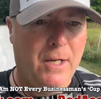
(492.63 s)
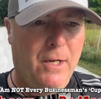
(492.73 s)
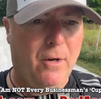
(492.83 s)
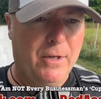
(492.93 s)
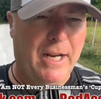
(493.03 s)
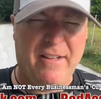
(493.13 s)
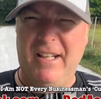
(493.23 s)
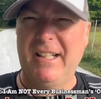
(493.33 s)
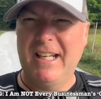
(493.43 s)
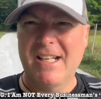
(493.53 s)
okay i
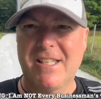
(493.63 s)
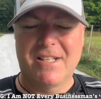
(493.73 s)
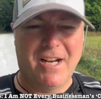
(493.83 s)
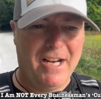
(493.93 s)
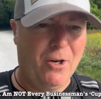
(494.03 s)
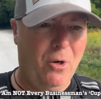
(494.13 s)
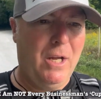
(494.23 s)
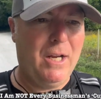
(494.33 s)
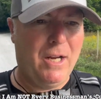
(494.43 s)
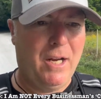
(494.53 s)
think that's the title
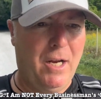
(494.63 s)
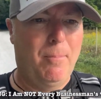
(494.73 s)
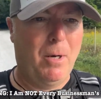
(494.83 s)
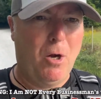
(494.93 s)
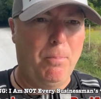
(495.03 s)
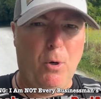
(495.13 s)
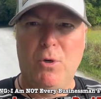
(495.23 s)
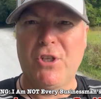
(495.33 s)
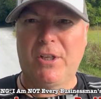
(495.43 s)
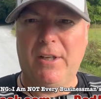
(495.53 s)
um, i'll
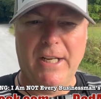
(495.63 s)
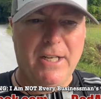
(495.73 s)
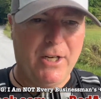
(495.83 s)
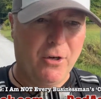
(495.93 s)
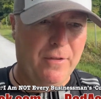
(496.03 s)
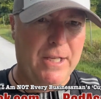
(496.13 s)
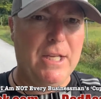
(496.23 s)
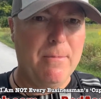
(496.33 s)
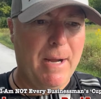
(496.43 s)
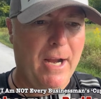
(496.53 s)
post a link here in
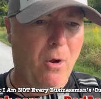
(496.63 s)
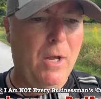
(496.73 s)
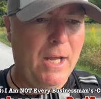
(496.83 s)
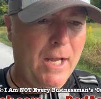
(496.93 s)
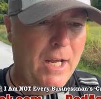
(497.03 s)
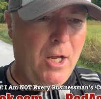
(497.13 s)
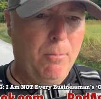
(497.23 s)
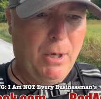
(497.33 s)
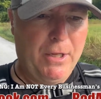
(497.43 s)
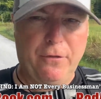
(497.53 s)
the email
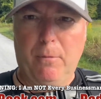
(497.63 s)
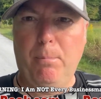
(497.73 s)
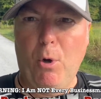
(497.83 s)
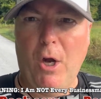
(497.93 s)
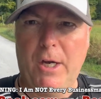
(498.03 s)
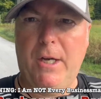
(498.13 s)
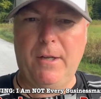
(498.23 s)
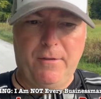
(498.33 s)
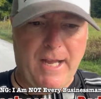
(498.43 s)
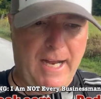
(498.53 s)
but it's a book
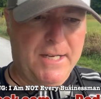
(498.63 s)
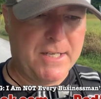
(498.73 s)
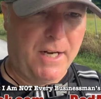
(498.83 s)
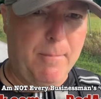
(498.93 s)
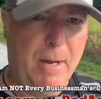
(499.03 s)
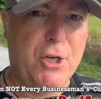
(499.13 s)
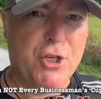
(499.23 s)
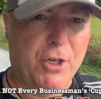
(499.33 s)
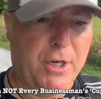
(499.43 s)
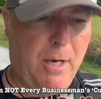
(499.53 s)
that i
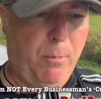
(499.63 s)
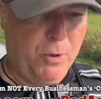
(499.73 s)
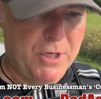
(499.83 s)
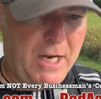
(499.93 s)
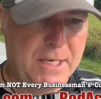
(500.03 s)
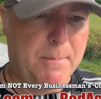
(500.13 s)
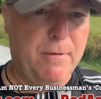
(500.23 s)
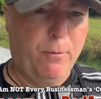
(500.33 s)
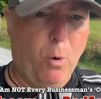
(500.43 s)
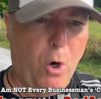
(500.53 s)
mentioned a couple of times
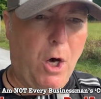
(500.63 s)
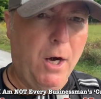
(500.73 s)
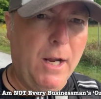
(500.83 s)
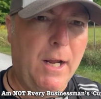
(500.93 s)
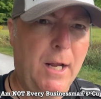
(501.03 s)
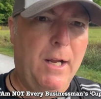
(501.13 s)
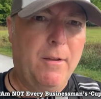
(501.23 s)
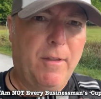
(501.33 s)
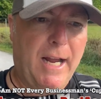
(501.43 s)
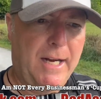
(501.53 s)
before
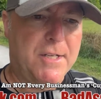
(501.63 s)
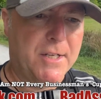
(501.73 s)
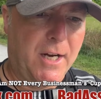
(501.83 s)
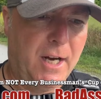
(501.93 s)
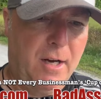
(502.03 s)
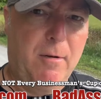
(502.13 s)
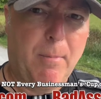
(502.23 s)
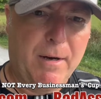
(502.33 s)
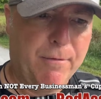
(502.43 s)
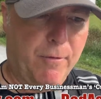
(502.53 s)
that uh,
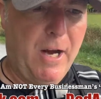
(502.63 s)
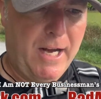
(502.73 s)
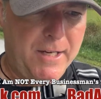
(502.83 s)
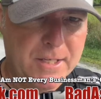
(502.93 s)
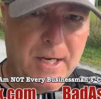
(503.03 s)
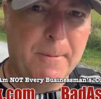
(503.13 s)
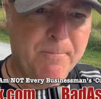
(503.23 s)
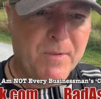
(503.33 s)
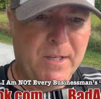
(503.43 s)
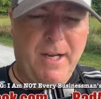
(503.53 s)
my friend
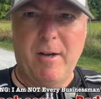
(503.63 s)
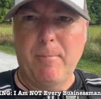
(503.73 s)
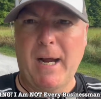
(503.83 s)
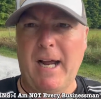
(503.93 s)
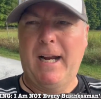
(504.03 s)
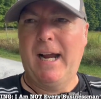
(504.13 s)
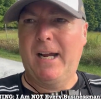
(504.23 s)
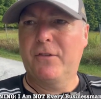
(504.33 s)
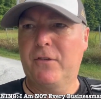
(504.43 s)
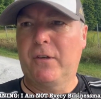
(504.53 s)
and
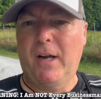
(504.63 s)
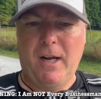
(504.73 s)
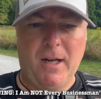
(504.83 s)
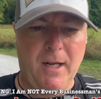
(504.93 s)
badass uh,